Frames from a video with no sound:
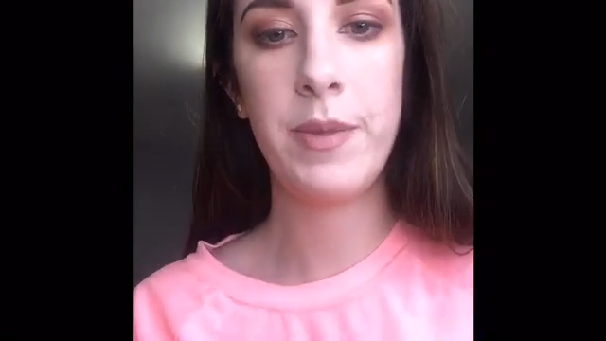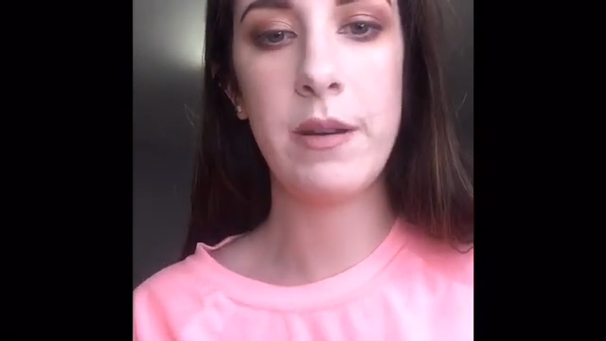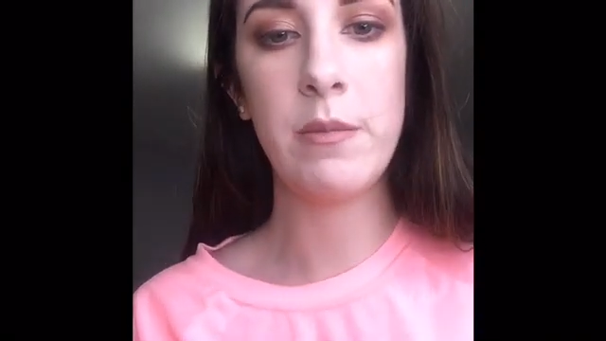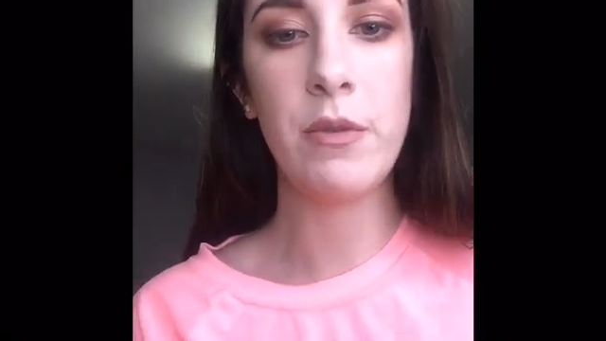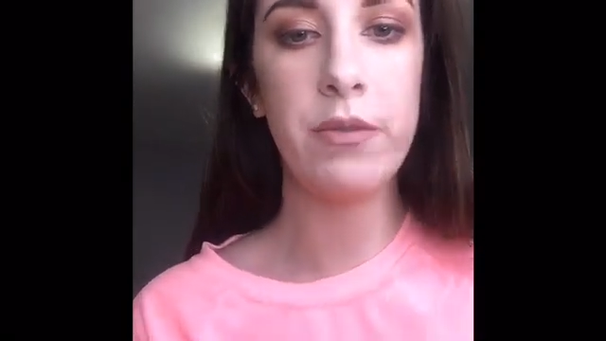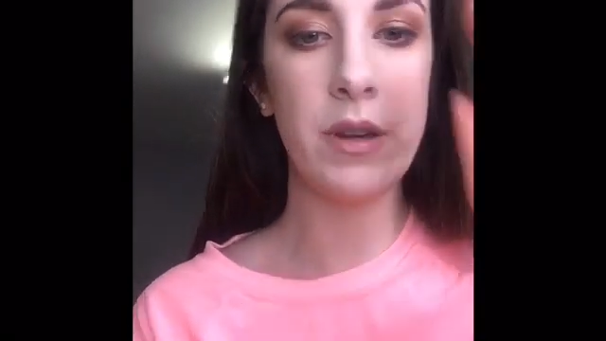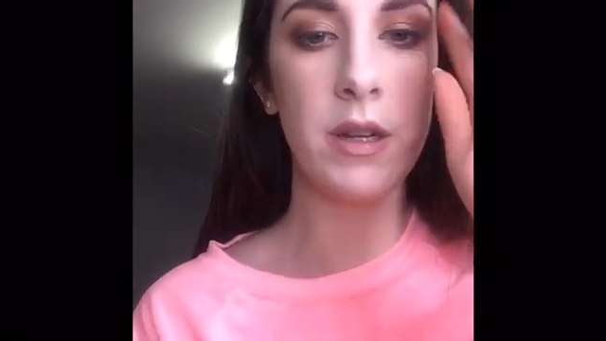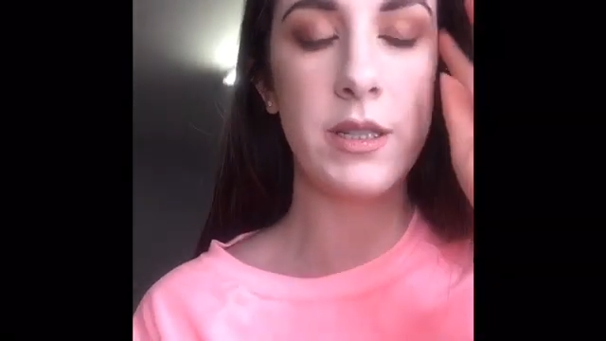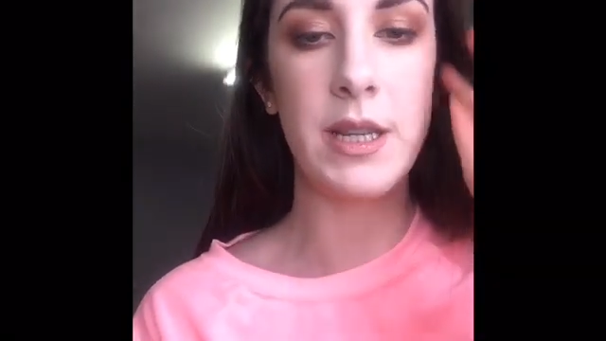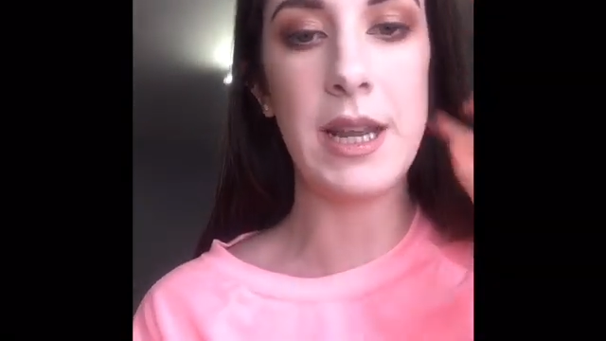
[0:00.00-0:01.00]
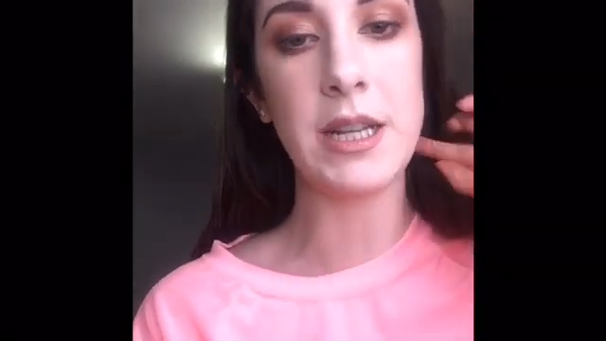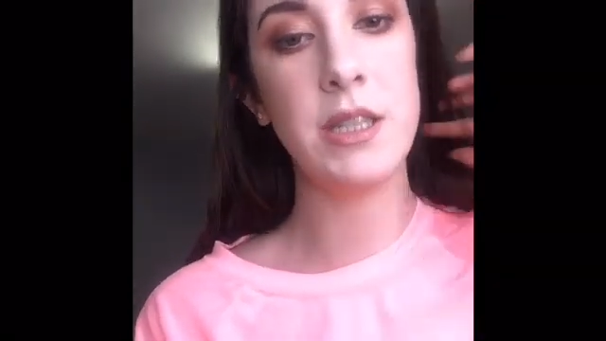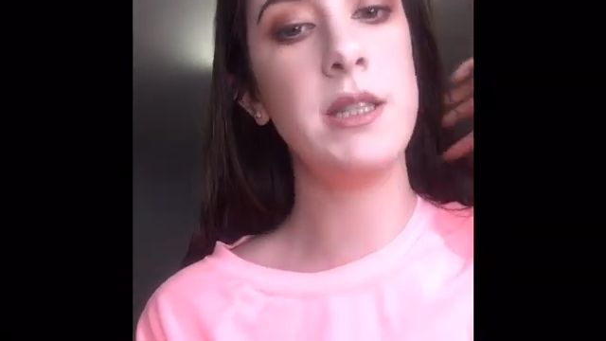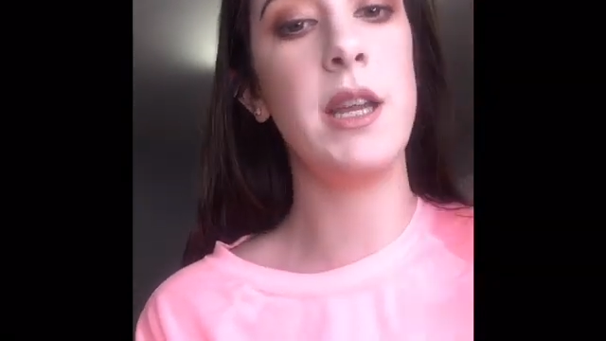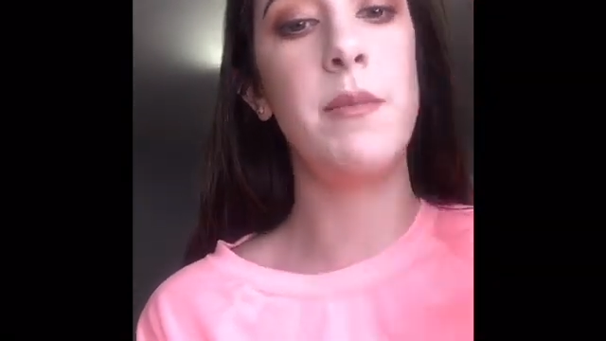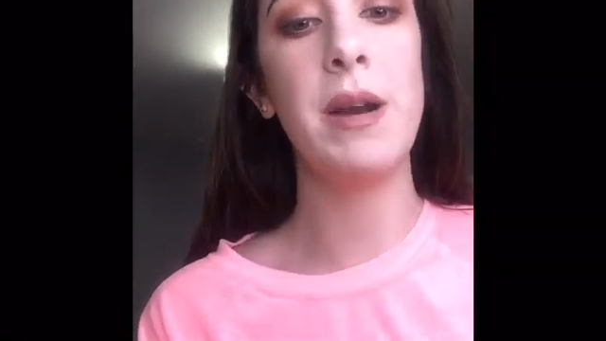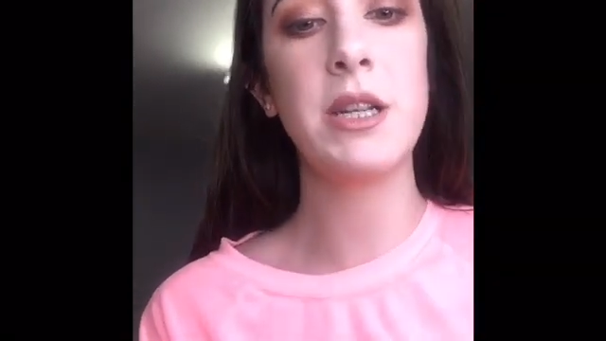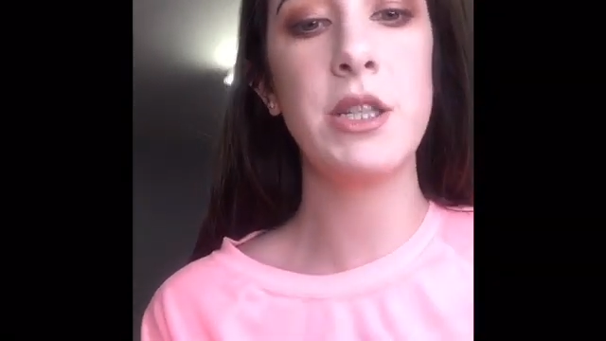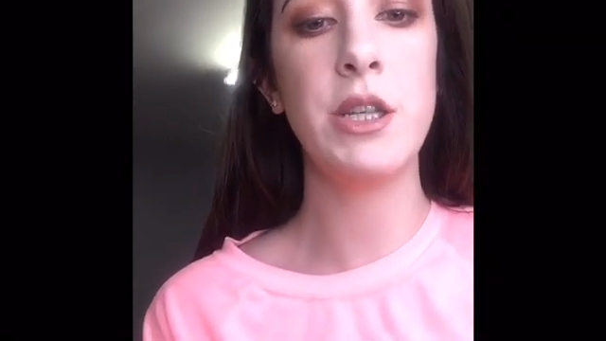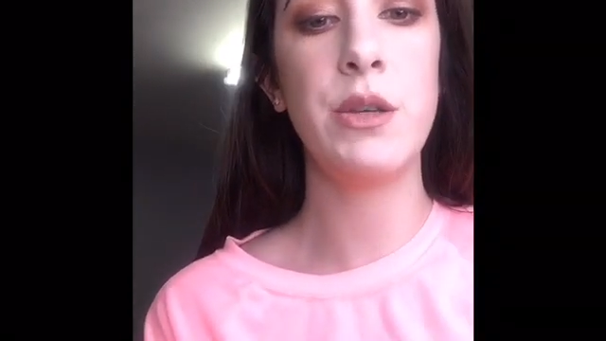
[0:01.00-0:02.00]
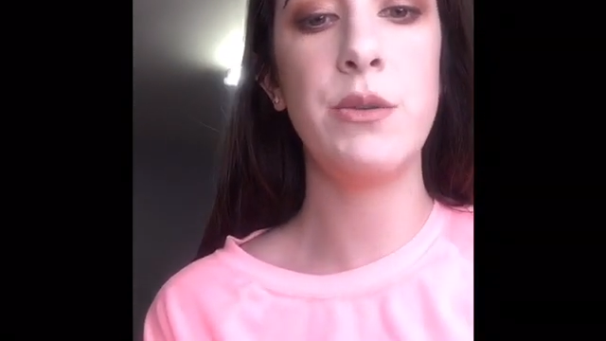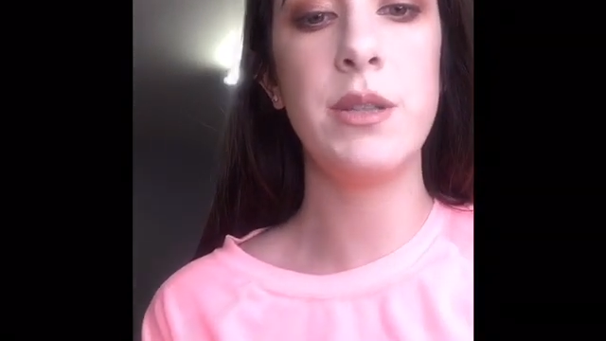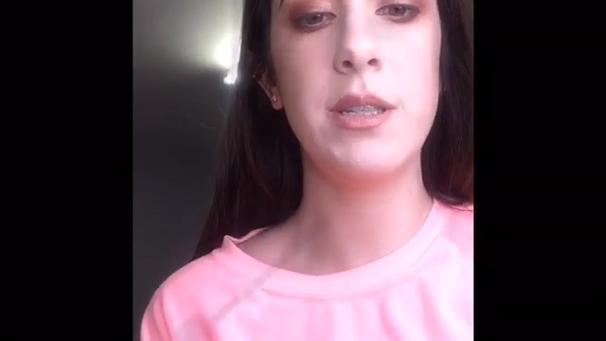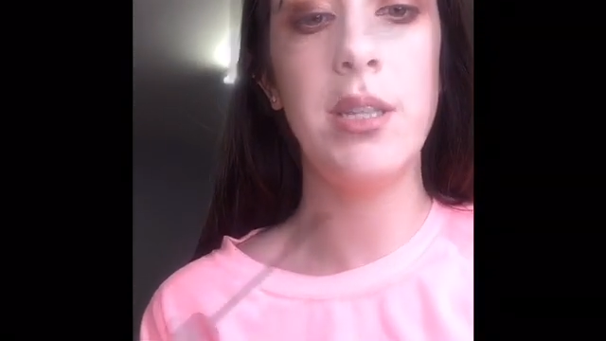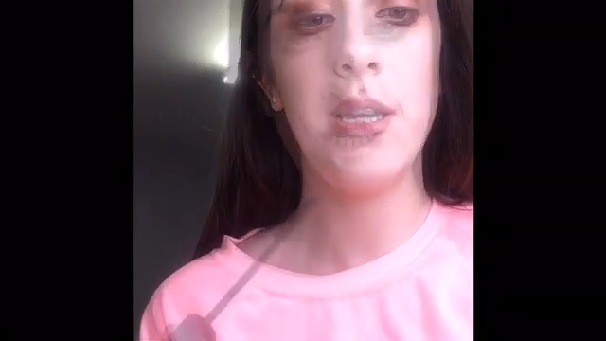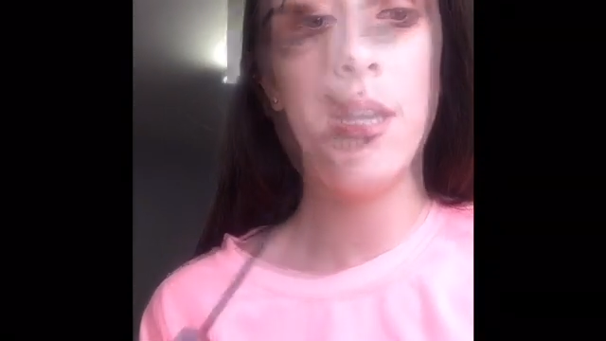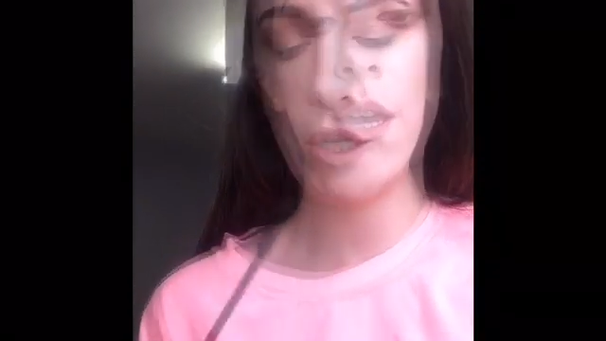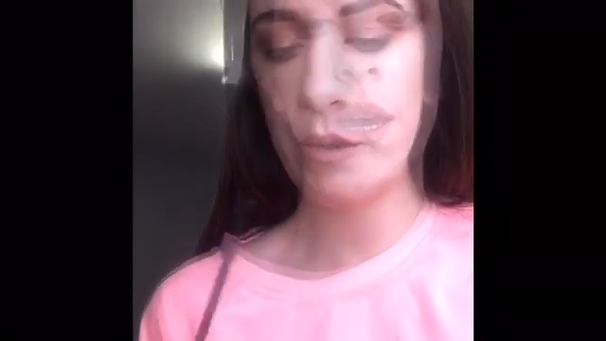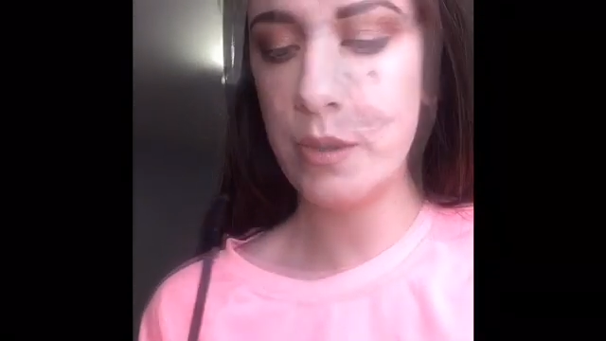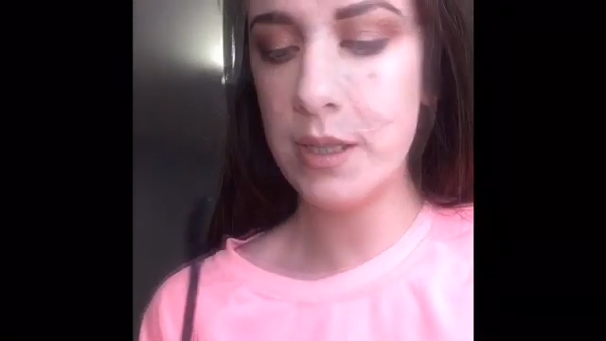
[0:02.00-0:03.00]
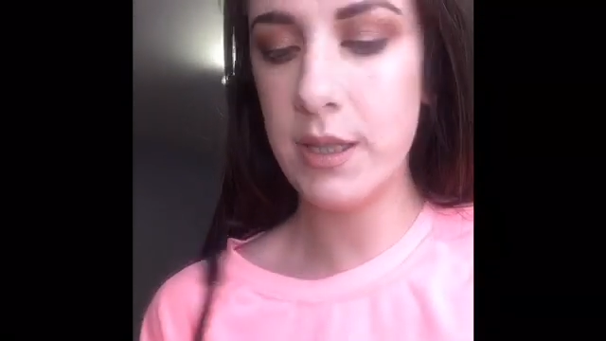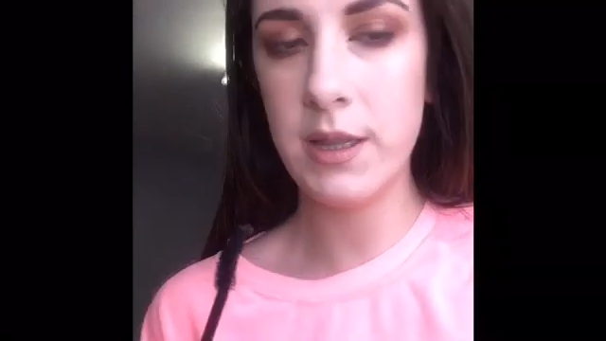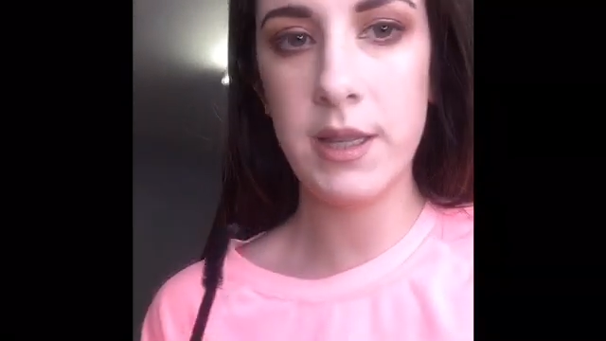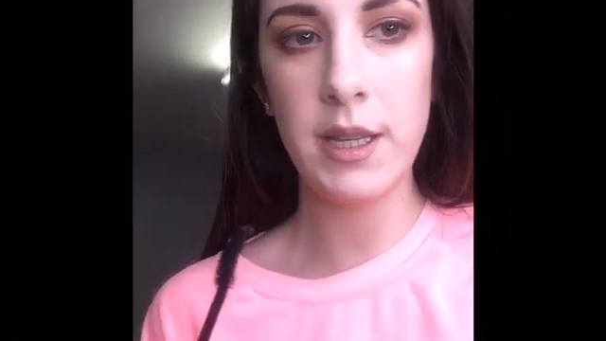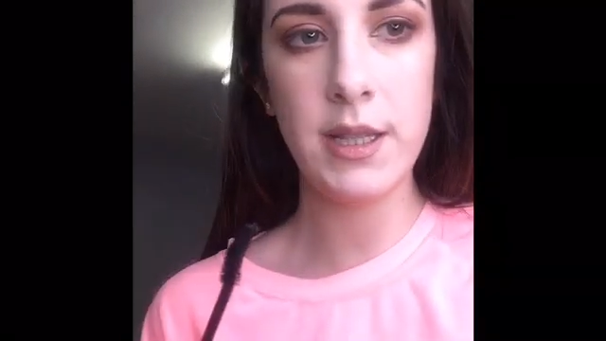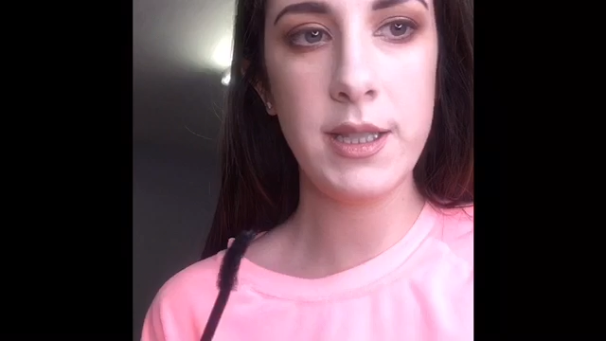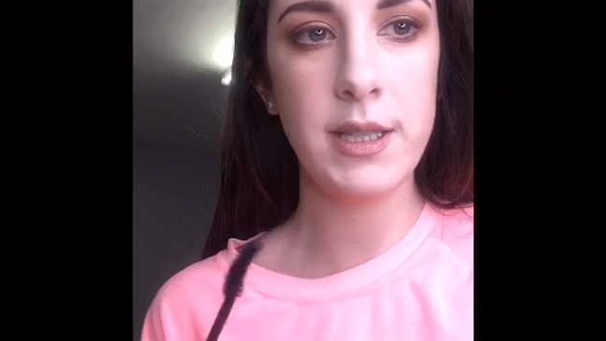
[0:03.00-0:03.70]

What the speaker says: Now I'm moving on to lashes, and I'm actually using this.